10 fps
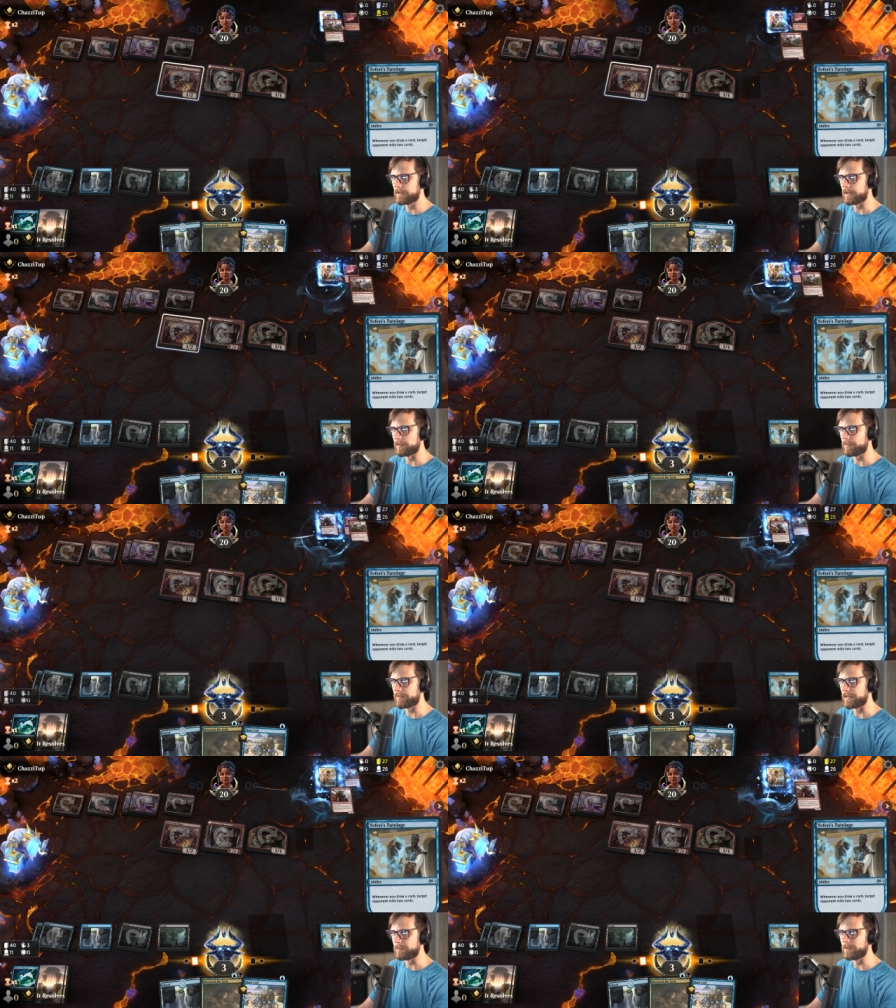I don't
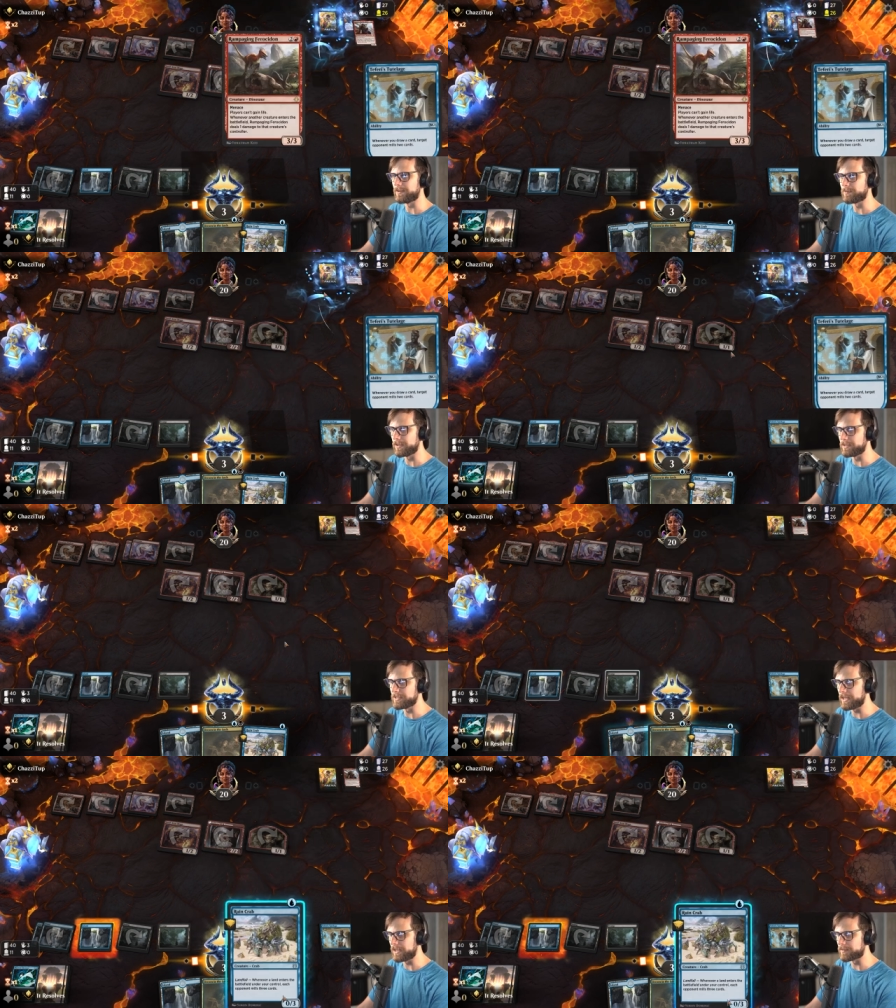think we can really
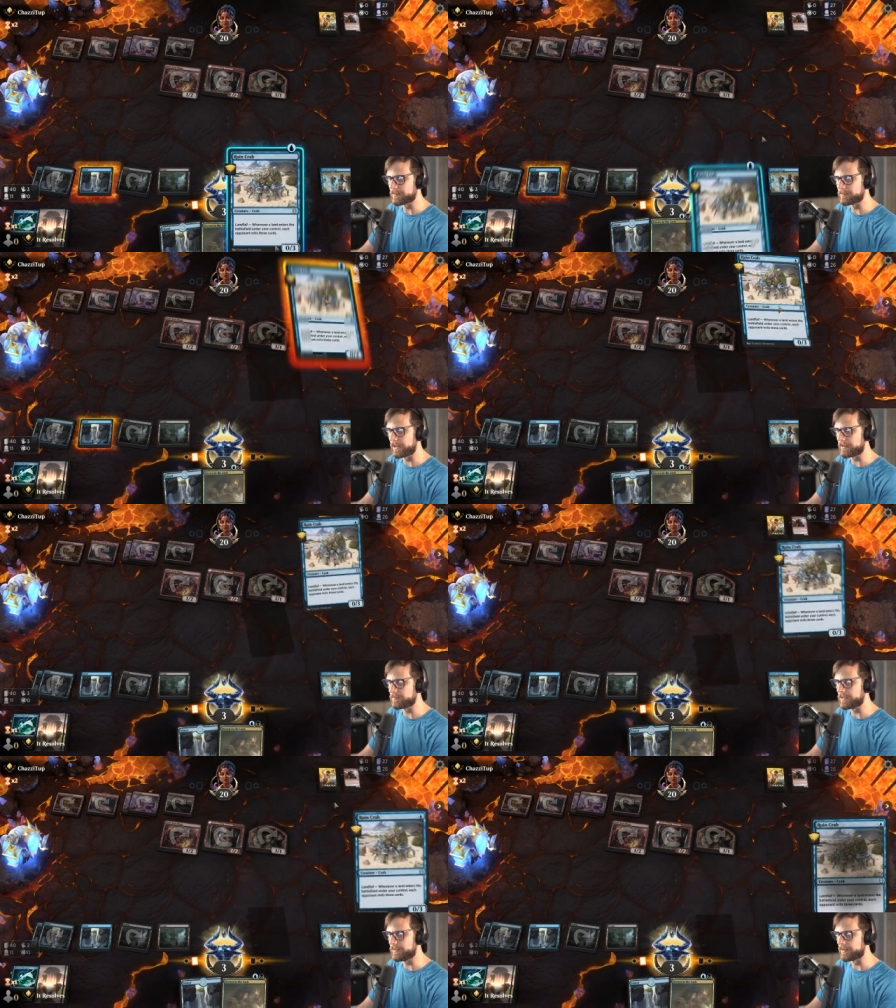dig out, our, out
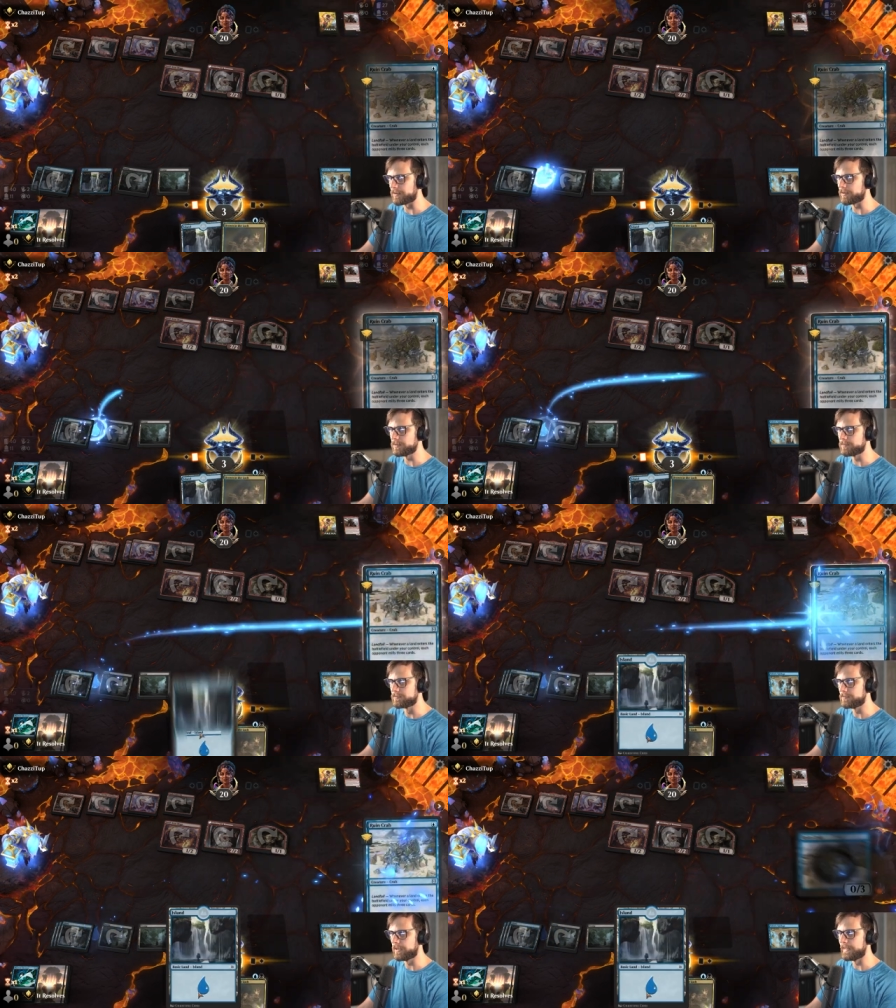of this at all,
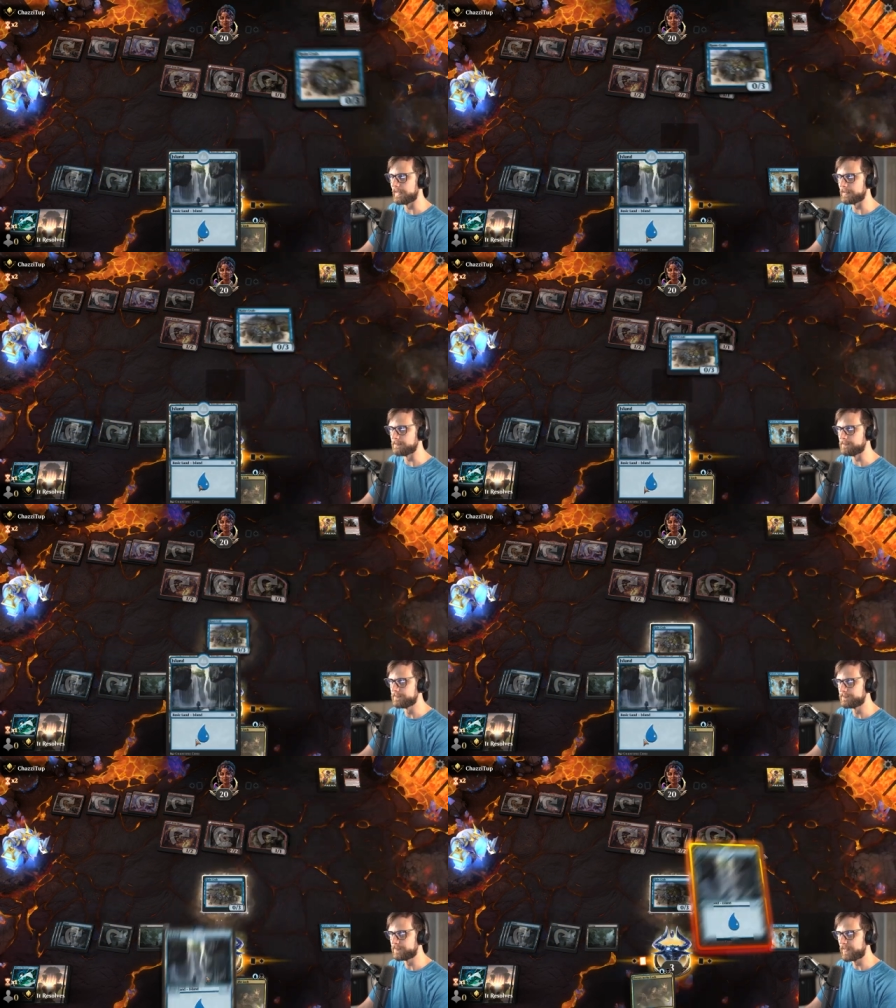um,
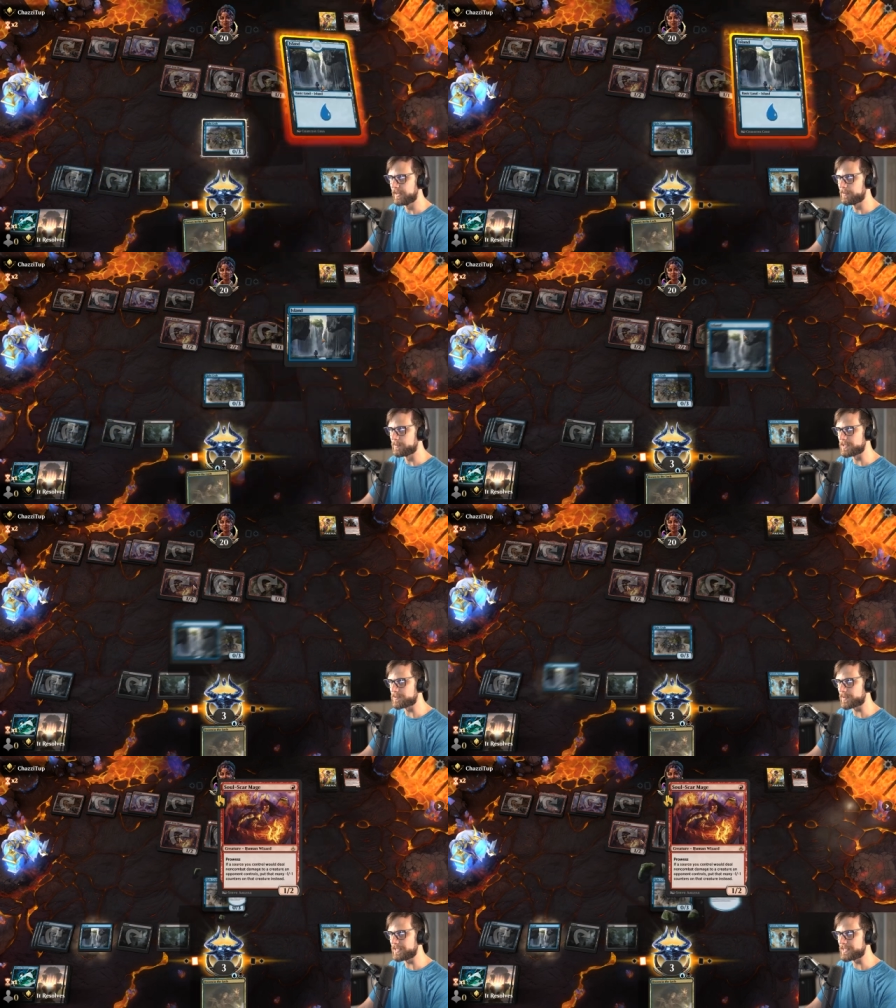which
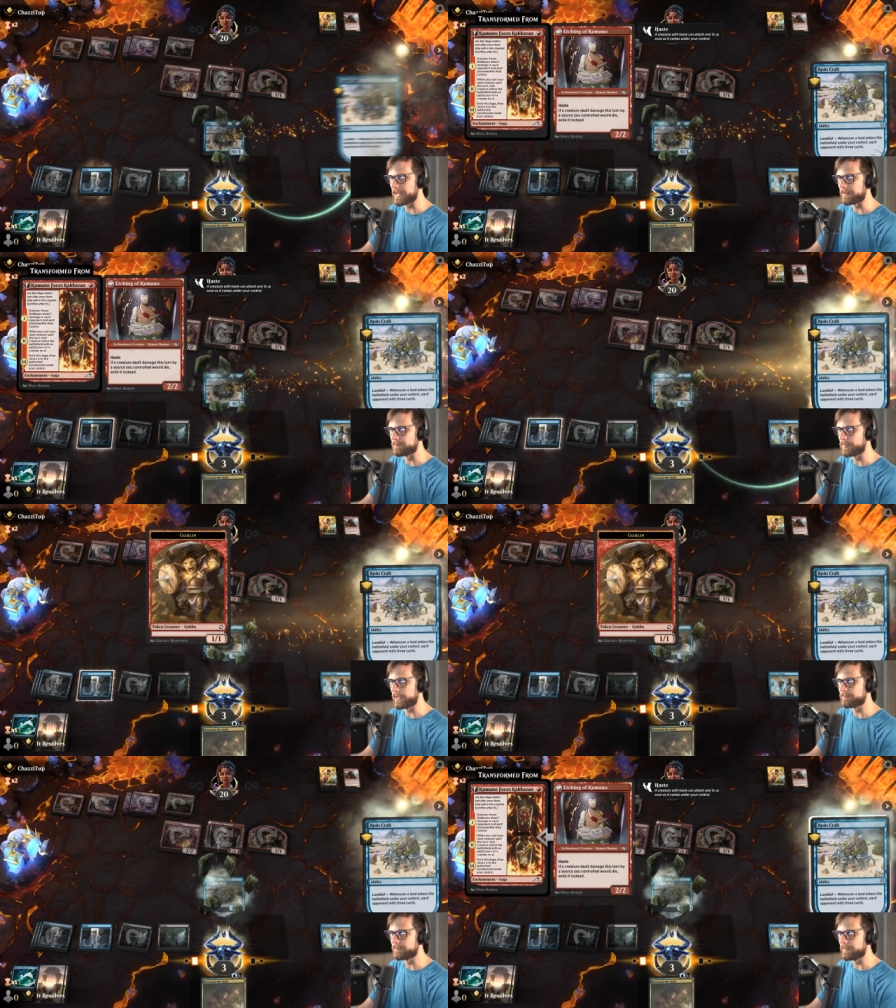is really sad,
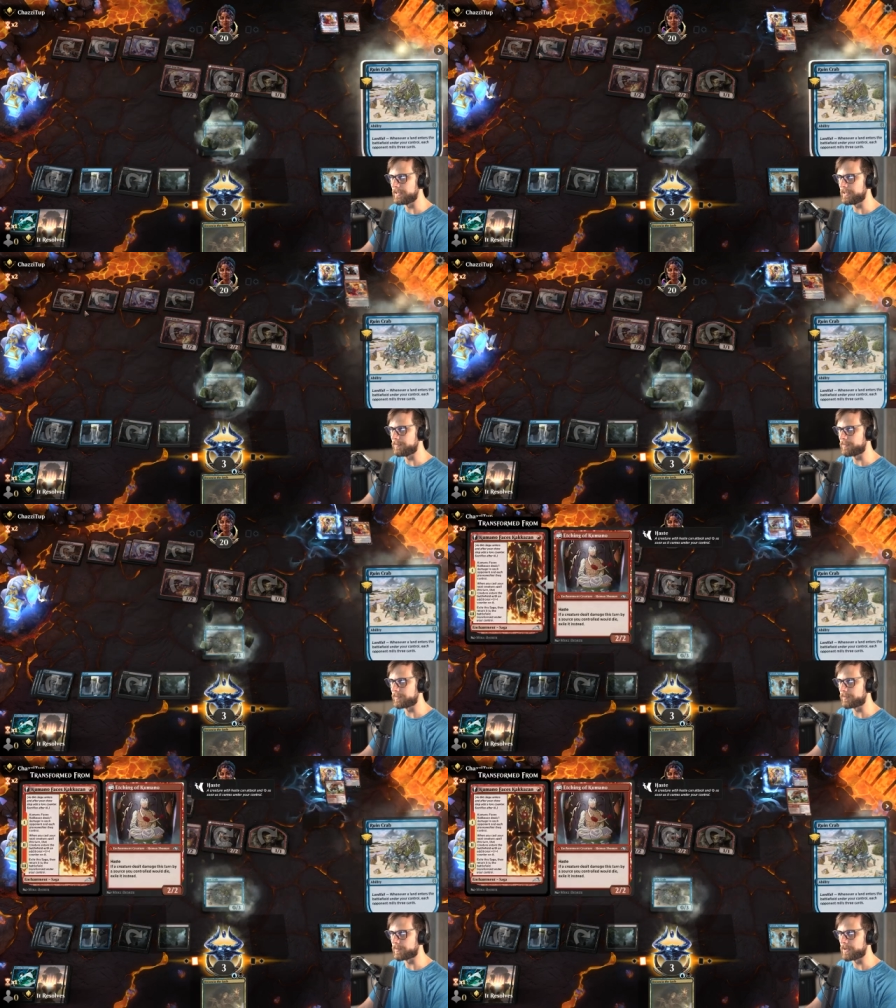but it is
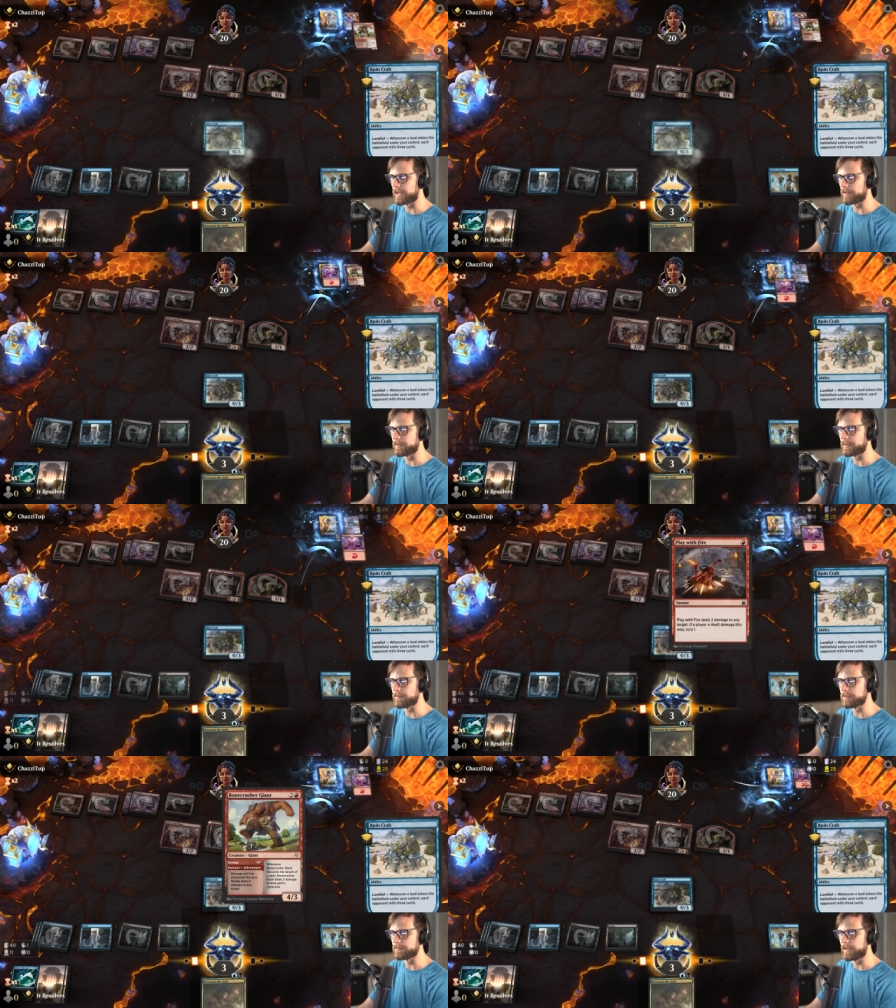just the reality of it.